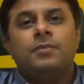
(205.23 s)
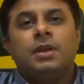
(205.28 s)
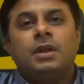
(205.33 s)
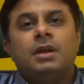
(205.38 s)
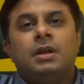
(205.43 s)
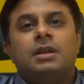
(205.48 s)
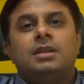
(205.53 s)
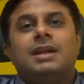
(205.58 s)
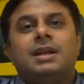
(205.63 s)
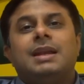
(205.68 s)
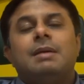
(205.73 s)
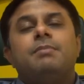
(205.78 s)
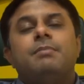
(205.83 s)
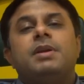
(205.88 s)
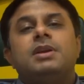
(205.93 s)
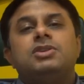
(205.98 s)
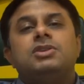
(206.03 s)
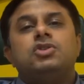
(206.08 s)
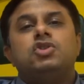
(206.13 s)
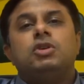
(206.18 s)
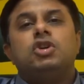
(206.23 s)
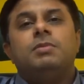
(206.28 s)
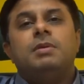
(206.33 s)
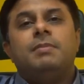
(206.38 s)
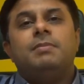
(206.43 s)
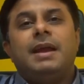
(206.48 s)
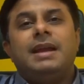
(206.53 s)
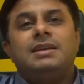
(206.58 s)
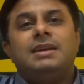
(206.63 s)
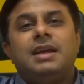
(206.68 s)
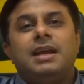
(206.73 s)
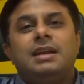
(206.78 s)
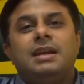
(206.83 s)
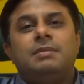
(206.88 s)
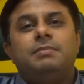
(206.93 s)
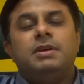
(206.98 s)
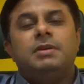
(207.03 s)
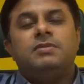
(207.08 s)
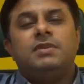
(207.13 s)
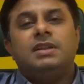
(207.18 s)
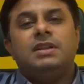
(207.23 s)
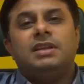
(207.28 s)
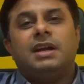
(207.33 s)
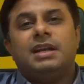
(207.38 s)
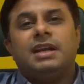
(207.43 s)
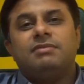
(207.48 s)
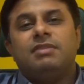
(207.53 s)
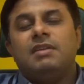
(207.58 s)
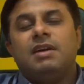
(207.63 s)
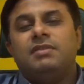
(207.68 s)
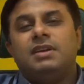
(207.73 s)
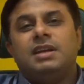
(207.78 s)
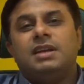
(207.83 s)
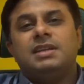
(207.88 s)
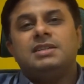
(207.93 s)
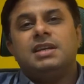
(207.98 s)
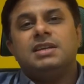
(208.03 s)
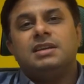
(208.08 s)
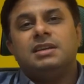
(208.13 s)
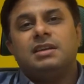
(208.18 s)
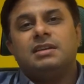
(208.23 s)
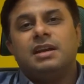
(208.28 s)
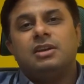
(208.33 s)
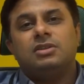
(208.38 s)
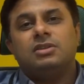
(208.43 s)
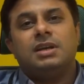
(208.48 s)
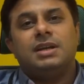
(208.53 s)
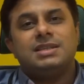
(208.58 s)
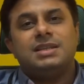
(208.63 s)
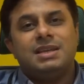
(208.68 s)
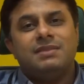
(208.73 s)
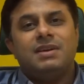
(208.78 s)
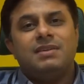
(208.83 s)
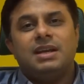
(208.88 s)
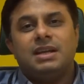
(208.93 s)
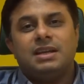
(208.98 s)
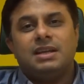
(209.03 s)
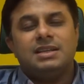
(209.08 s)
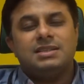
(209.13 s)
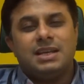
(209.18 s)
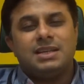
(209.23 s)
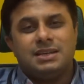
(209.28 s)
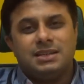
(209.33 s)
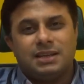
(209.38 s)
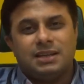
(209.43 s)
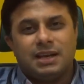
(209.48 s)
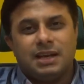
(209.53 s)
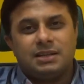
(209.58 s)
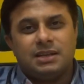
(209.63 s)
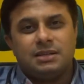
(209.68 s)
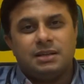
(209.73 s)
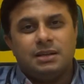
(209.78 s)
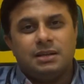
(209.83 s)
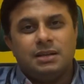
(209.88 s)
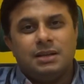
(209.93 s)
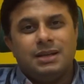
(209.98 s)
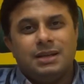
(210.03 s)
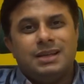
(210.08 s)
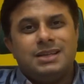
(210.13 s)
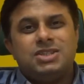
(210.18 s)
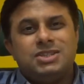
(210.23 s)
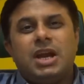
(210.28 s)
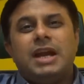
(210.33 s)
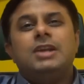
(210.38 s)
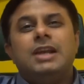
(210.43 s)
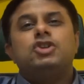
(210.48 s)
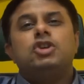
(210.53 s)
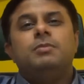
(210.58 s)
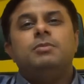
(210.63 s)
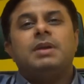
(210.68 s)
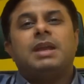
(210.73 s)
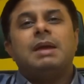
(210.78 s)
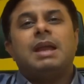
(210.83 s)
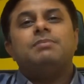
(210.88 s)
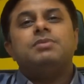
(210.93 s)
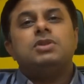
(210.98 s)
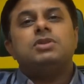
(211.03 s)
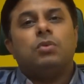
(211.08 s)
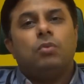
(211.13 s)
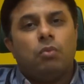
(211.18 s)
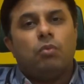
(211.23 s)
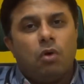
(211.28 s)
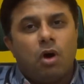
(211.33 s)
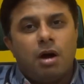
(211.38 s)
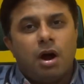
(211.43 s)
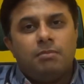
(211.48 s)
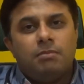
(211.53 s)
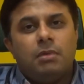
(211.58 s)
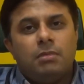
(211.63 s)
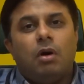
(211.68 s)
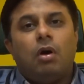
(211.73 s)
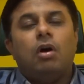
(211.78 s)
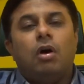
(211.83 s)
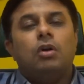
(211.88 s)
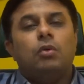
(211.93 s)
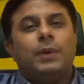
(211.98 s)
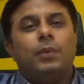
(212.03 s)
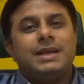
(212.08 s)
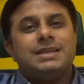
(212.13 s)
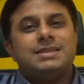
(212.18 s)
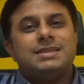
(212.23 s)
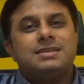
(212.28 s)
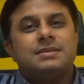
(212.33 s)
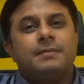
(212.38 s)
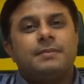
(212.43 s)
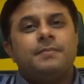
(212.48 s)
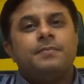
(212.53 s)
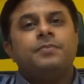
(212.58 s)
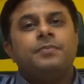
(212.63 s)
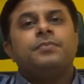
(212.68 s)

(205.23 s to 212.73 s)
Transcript: The temperature should be maintained between 35 degrees centigrade to 37 degrees centigrade. Child should be kept warm always.